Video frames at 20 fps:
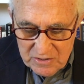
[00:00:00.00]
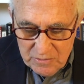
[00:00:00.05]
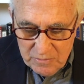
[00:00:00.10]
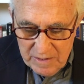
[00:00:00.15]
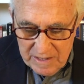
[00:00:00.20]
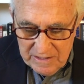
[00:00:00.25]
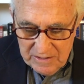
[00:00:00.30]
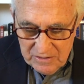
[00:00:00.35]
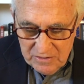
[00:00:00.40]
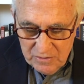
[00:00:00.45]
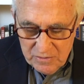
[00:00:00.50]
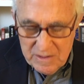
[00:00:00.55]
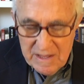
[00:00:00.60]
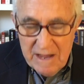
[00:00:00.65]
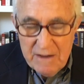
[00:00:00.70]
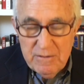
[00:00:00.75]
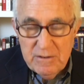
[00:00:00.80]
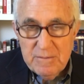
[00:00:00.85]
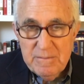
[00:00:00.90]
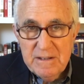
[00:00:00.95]
the way to do
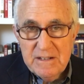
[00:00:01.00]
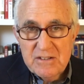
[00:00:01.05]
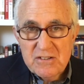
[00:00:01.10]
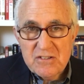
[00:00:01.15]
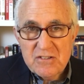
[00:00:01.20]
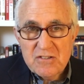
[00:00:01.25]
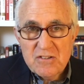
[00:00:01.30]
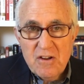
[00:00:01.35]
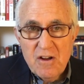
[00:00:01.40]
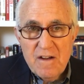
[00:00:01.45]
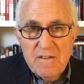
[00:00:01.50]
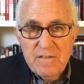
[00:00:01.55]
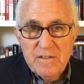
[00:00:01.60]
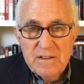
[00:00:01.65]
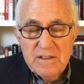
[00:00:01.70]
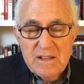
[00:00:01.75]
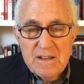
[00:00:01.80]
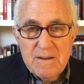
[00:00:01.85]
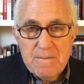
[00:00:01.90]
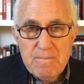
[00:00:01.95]
that would be to
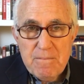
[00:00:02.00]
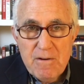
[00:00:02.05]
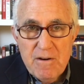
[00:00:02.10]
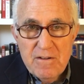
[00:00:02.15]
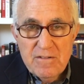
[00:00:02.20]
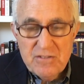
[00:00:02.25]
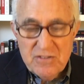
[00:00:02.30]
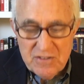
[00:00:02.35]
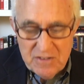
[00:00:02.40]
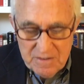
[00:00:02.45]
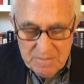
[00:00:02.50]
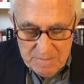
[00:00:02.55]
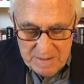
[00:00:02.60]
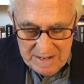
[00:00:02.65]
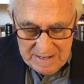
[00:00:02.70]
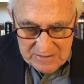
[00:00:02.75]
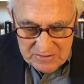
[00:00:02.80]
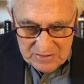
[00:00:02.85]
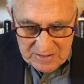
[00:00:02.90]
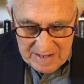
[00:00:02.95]
soften the approach to
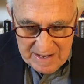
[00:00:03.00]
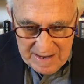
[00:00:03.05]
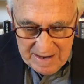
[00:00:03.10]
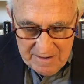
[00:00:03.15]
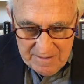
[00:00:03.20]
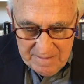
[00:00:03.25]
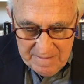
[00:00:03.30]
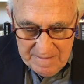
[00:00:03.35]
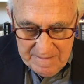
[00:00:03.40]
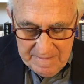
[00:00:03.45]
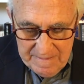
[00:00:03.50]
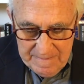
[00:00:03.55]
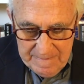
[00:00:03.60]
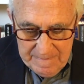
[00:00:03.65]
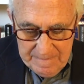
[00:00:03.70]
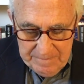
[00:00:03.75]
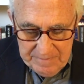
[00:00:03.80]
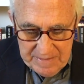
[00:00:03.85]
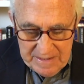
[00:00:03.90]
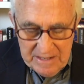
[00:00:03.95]
Moscow
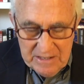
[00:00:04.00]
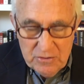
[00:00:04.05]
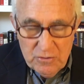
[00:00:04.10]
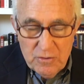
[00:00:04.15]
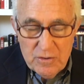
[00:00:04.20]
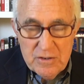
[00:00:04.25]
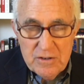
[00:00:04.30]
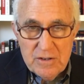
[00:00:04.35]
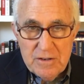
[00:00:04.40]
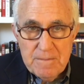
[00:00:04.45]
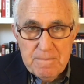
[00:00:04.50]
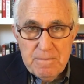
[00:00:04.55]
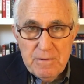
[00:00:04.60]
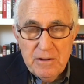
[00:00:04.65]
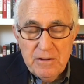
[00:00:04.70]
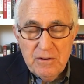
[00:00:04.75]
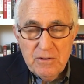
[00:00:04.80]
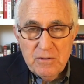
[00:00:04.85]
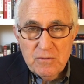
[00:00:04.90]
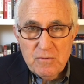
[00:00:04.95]
in order to
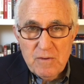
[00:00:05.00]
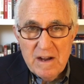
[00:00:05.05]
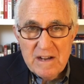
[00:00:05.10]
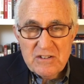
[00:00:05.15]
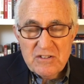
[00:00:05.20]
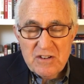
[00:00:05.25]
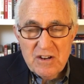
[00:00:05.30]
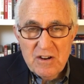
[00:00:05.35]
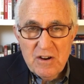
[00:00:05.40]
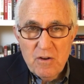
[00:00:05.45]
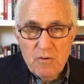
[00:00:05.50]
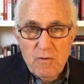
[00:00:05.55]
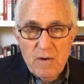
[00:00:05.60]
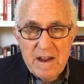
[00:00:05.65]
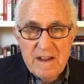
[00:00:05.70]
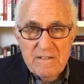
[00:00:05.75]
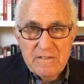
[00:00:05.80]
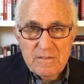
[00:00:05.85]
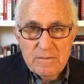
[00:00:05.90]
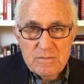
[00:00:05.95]
pull Russia
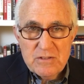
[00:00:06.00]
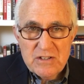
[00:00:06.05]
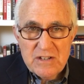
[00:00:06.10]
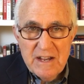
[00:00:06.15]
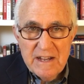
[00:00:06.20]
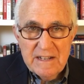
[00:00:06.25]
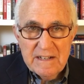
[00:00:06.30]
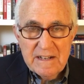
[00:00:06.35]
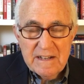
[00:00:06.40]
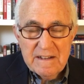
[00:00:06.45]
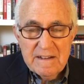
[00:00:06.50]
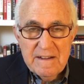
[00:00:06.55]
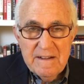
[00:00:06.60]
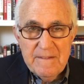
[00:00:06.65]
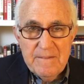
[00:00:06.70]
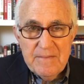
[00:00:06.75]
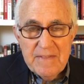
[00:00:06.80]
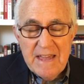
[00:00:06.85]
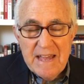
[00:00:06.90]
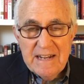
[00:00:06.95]
away from China.
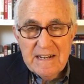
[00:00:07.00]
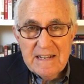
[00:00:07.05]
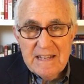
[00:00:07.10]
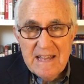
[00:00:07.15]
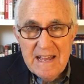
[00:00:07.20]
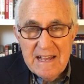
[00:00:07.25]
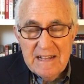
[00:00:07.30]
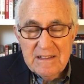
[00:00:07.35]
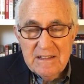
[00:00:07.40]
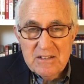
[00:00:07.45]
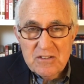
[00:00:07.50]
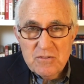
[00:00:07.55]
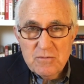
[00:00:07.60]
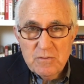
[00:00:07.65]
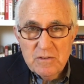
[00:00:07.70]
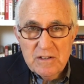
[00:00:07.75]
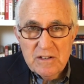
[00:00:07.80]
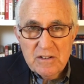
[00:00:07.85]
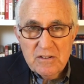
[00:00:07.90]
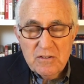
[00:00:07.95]
And again, this
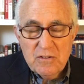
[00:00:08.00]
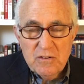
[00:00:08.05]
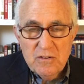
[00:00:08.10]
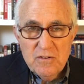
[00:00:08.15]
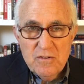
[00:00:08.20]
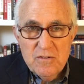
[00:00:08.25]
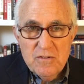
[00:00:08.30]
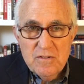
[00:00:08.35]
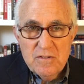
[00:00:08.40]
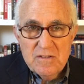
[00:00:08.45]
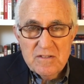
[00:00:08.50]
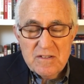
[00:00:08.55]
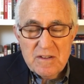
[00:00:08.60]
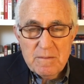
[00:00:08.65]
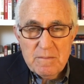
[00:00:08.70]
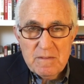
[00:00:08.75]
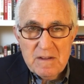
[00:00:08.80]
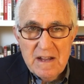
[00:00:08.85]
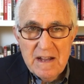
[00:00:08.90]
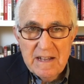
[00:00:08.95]
would include
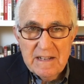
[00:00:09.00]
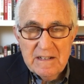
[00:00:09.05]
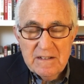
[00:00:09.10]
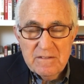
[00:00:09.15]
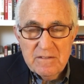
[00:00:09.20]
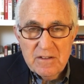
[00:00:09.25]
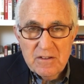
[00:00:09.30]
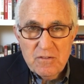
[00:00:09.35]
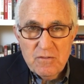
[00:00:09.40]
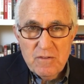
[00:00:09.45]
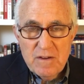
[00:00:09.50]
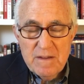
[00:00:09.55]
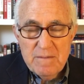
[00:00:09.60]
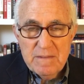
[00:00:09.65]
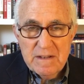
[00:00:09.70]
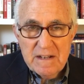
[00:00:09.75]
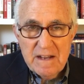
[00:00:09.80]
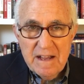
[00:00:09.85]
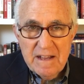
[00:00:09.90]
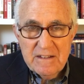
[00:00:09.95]
some kind of
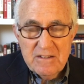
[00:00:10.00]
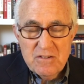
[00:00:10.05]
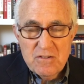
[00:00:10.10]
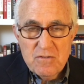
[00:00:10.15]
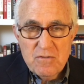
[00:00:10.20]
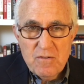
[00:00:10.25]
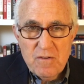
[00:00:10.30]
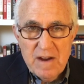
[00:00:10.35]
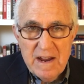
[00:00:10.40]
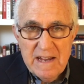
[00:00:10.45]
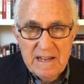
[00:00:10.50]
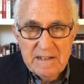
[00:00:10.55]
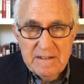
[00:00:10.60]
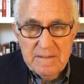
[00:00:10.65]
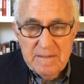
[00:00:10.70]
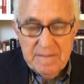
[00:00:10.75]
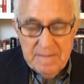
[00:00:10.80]
agreement on Ukraine.